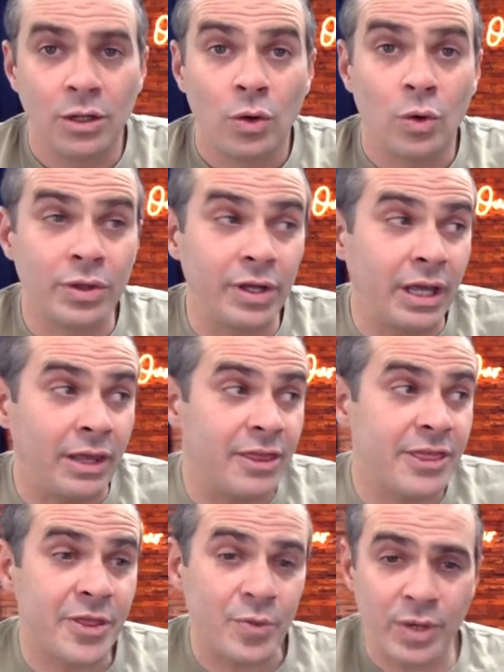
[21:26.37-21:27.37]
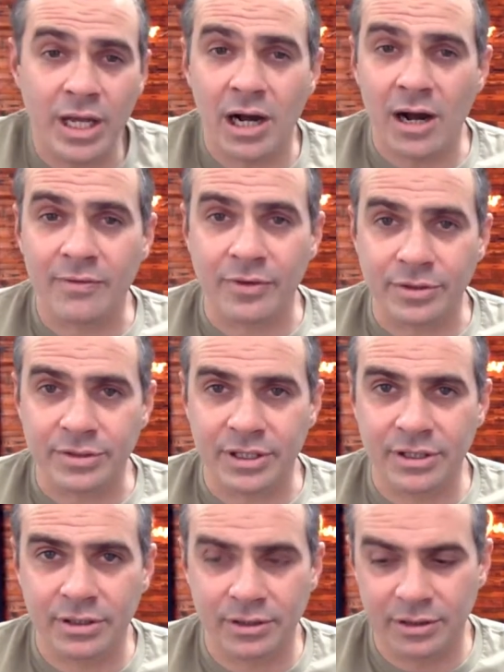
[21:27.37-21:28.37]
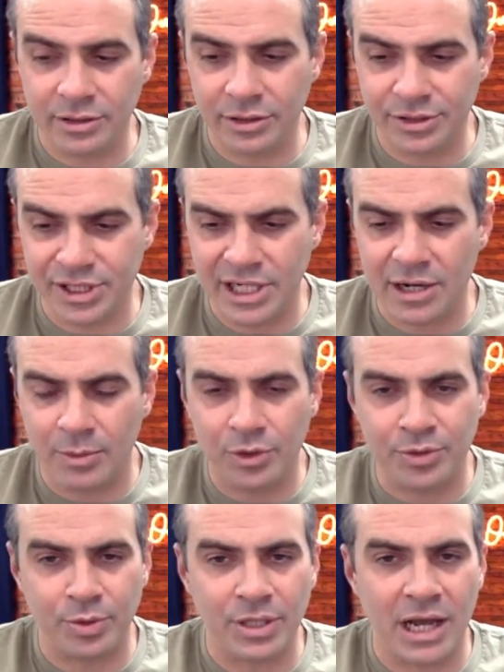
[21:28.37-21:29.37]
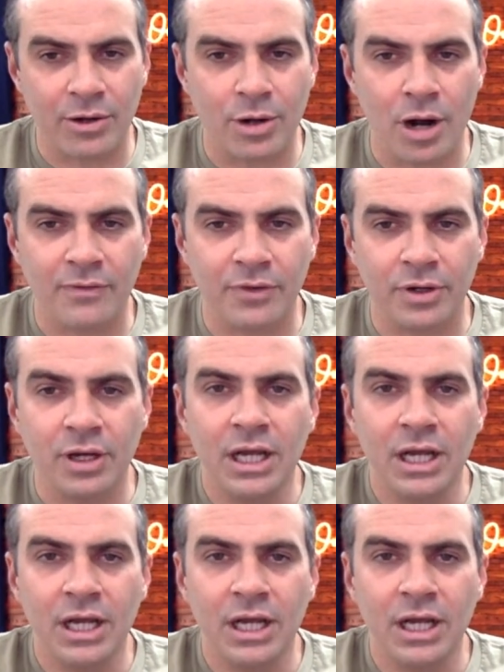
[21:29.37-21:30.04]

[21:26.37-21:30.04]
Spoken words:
Or they'll get three offers. And then they'll send out a multiple counteroffer